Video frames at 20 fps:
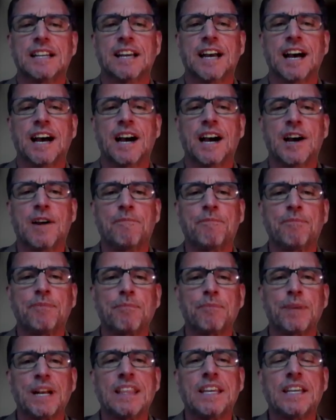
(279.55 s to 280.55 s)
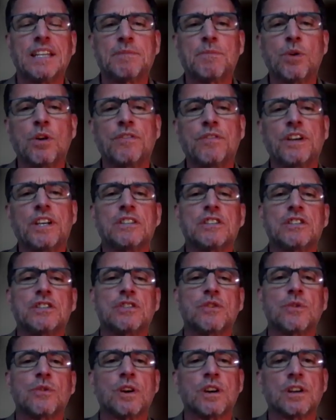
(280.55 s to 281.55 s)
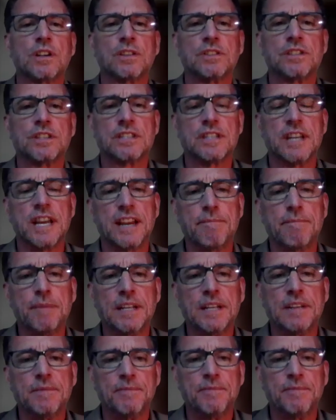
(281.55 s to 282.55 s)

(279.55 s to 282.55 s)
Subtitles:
But I think it's more of a historical statement